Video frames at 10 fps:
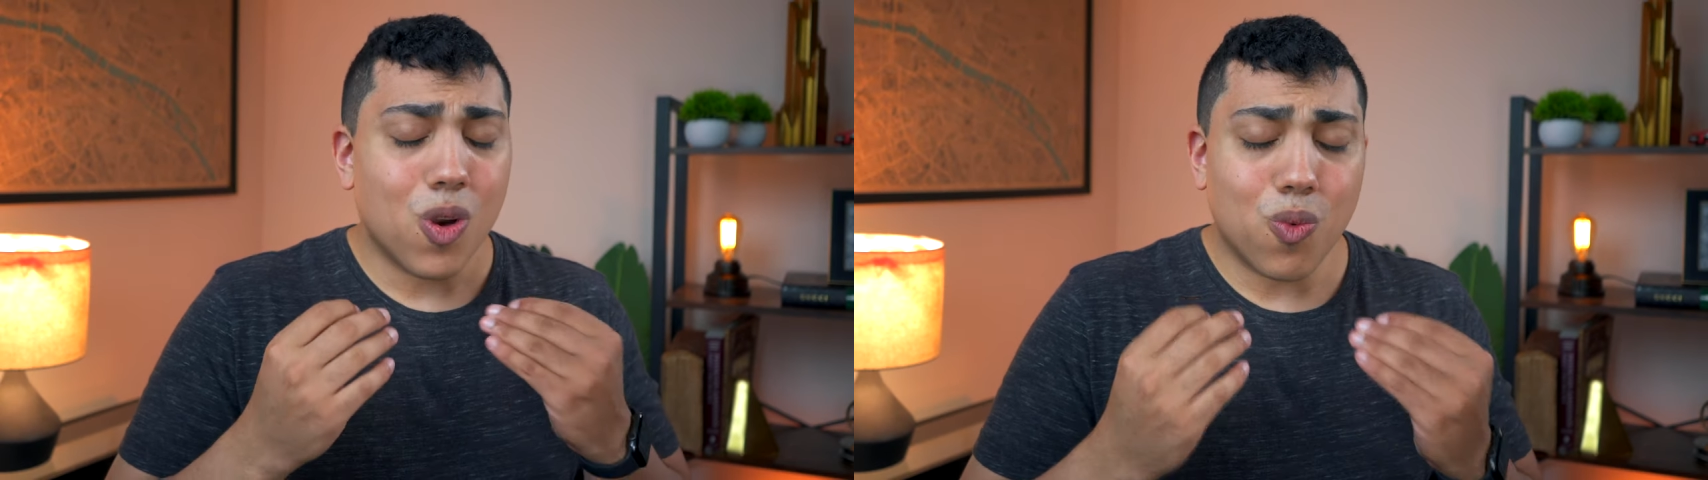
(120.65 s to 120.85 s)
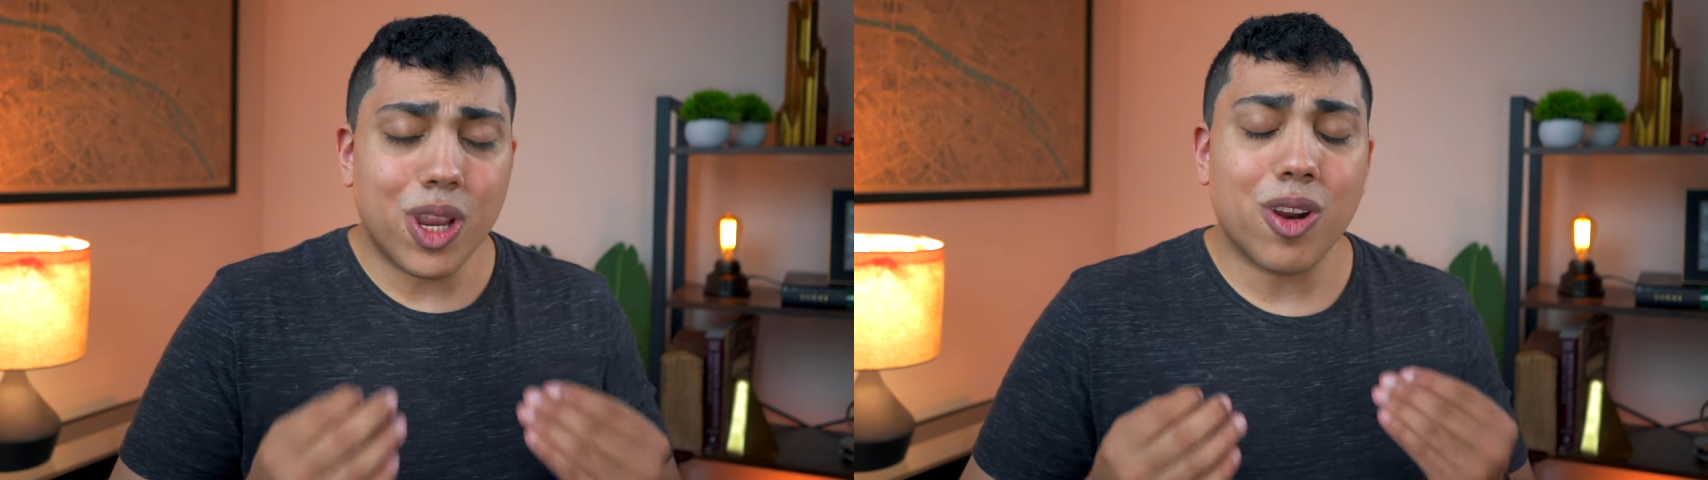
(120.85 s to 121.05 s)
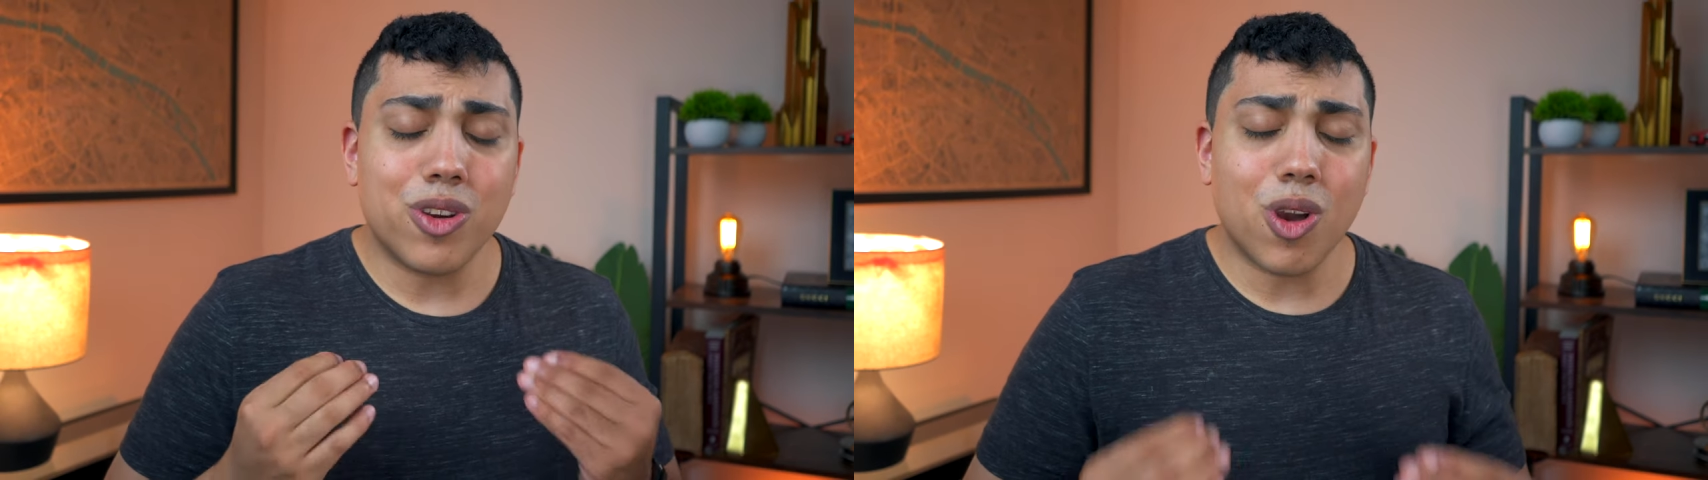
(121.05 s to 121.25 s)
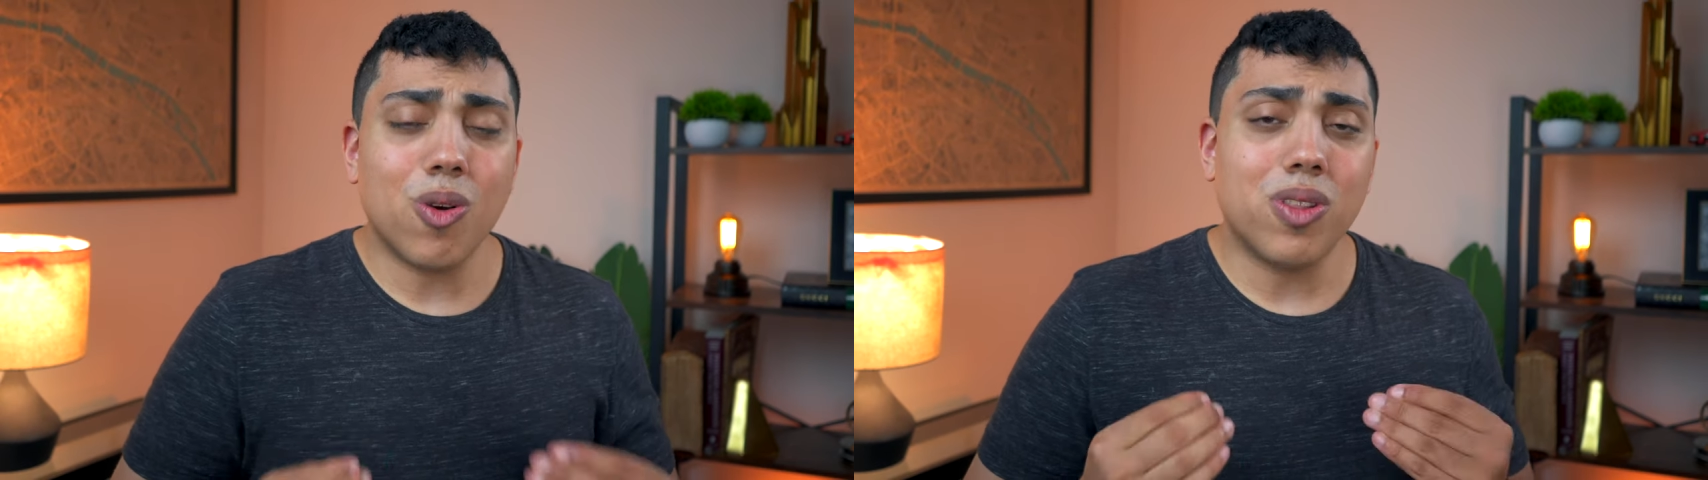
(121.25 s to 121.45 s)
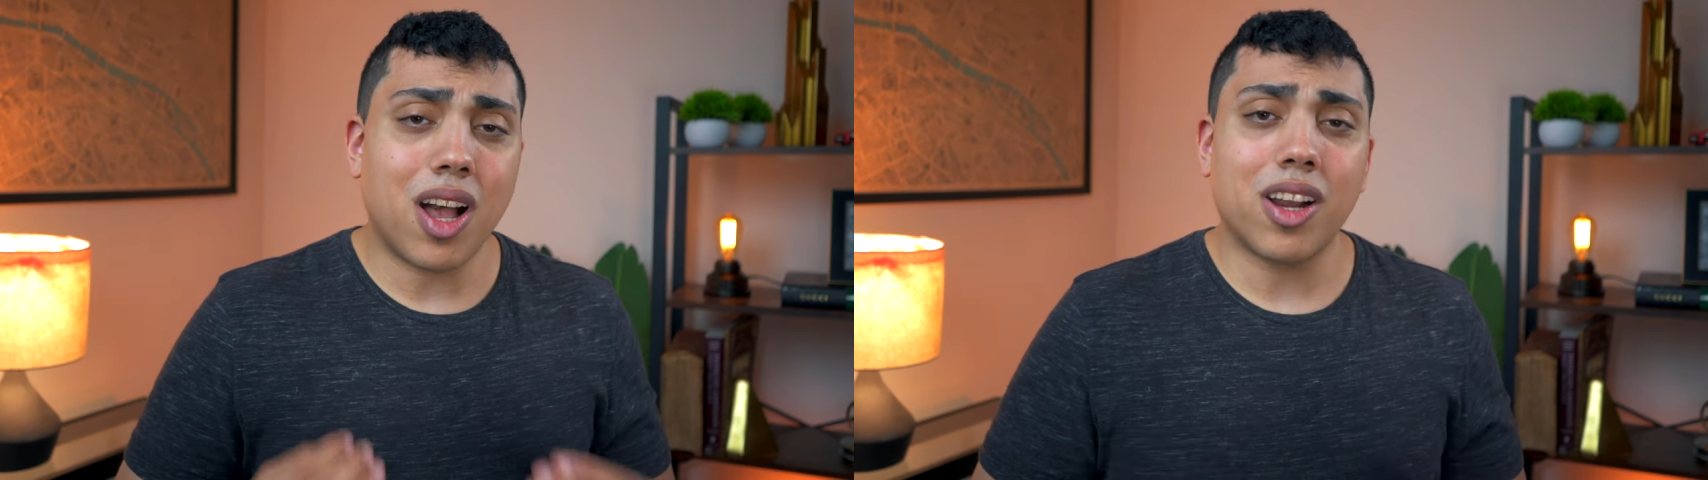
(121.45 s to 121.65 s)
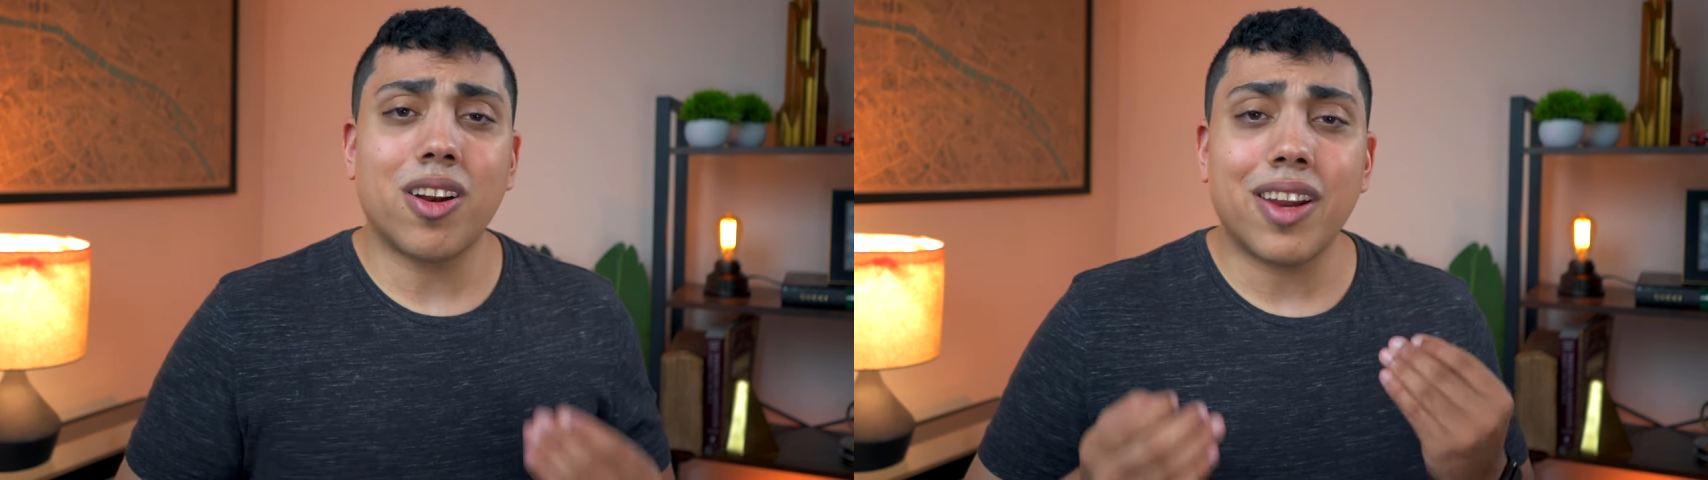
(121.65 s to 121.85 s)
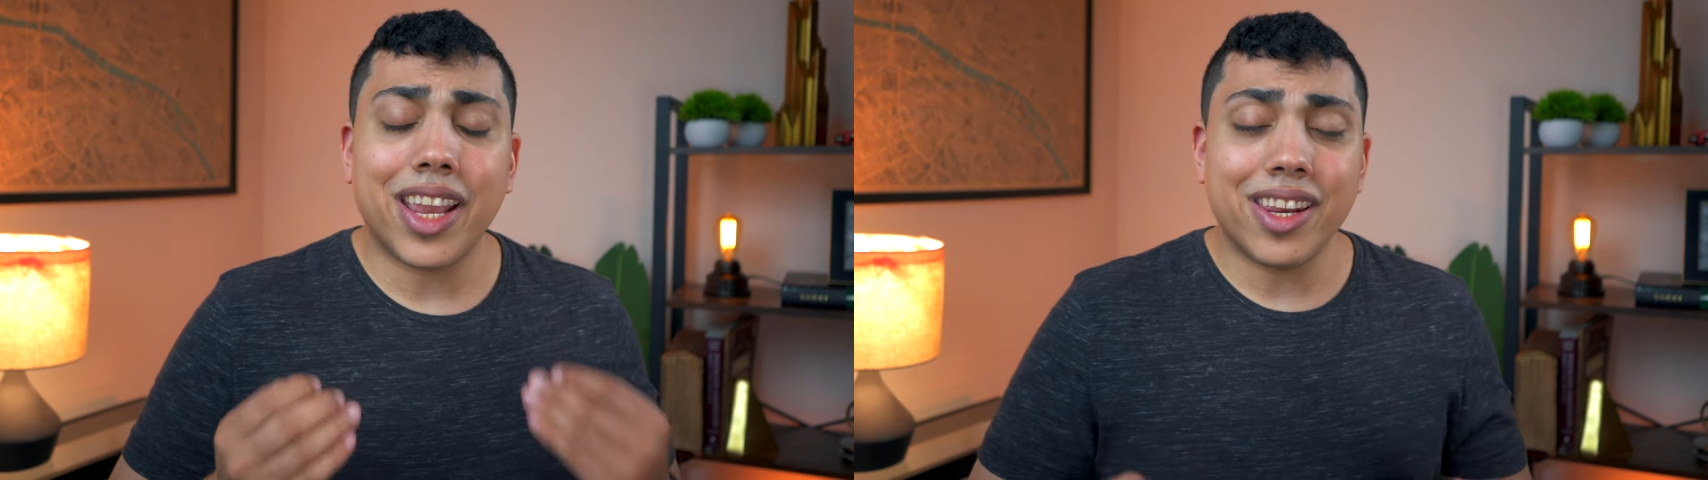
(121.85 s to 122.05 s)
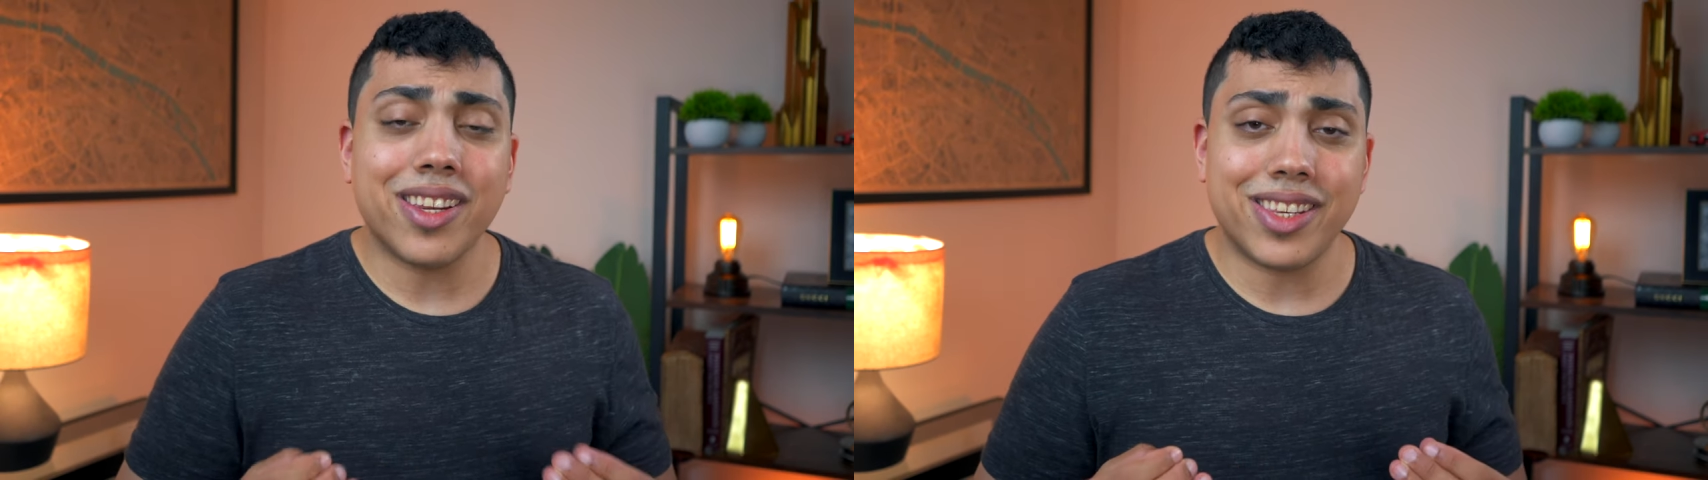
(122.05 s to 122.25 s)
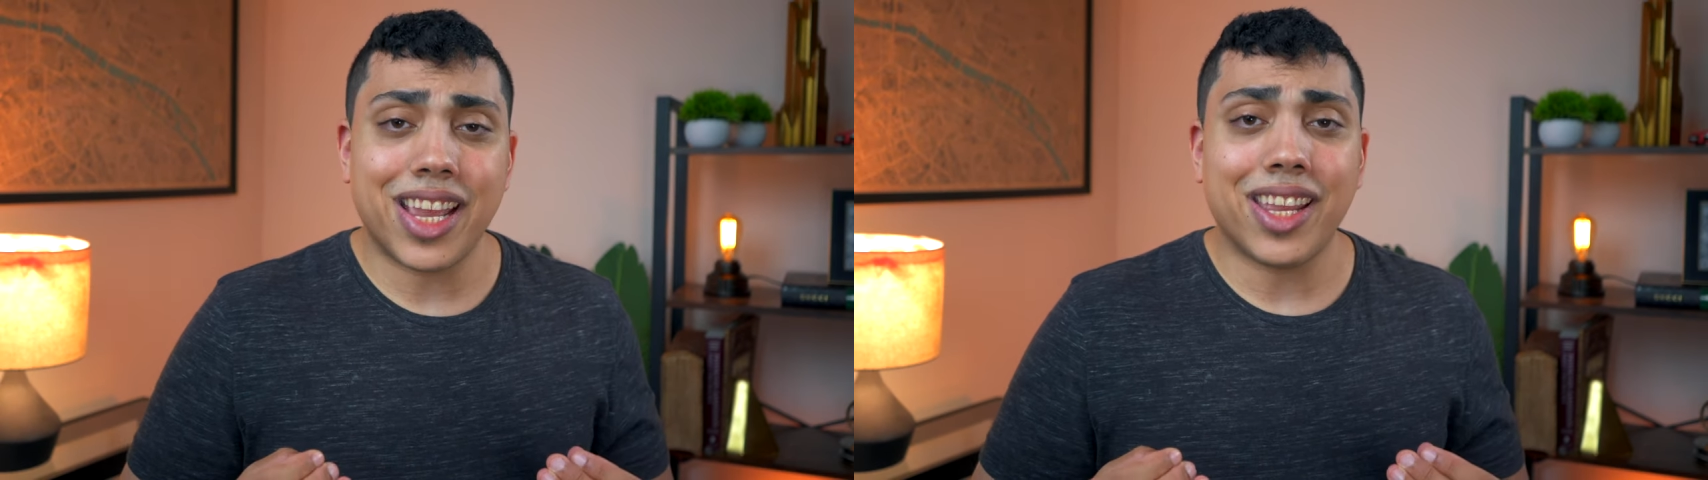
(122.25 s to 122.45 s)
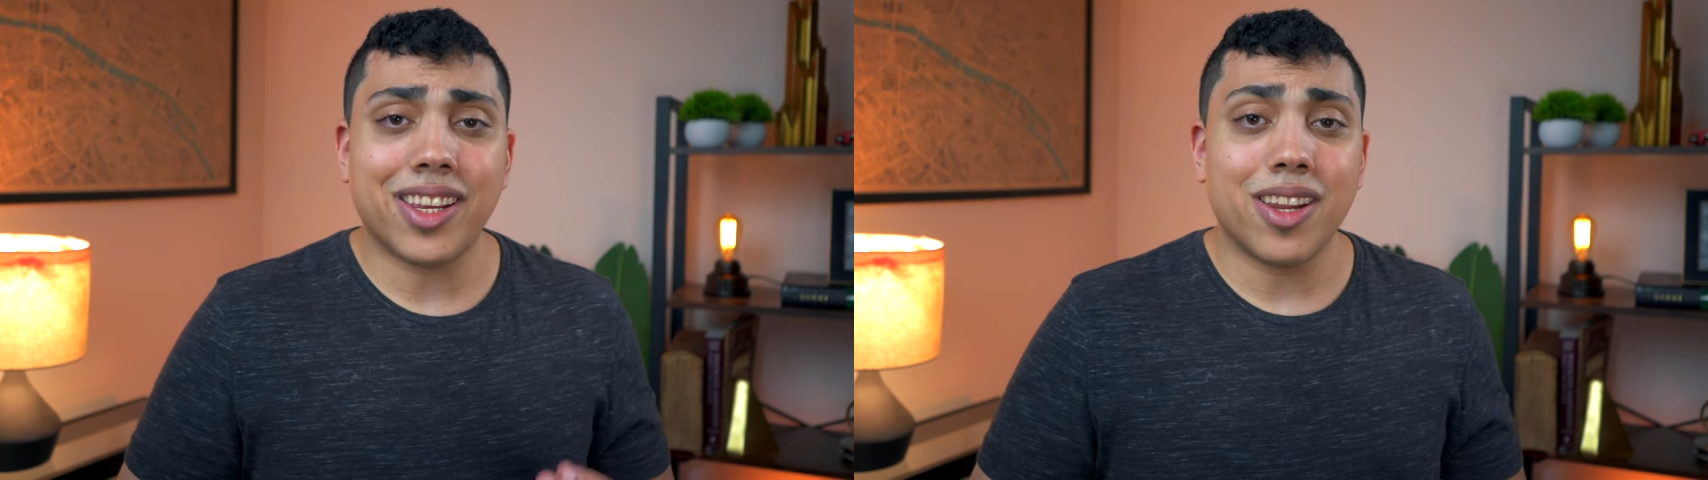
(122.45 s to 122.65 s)
we are no longer
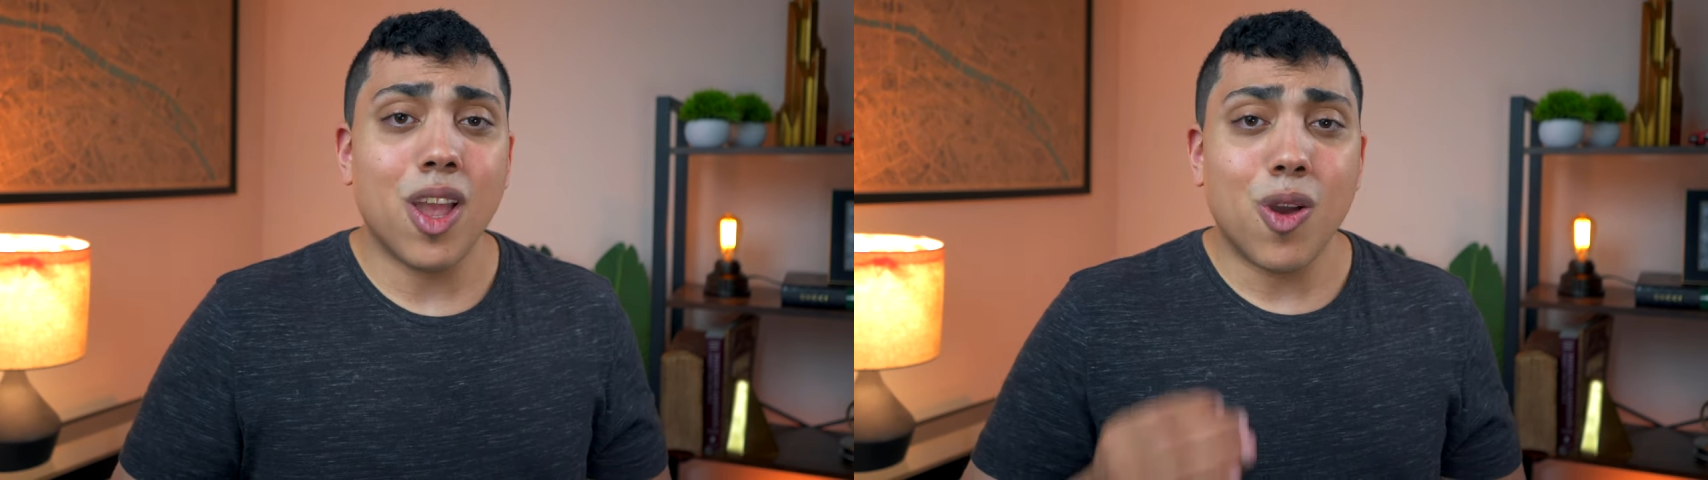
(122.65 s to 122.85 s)
inundated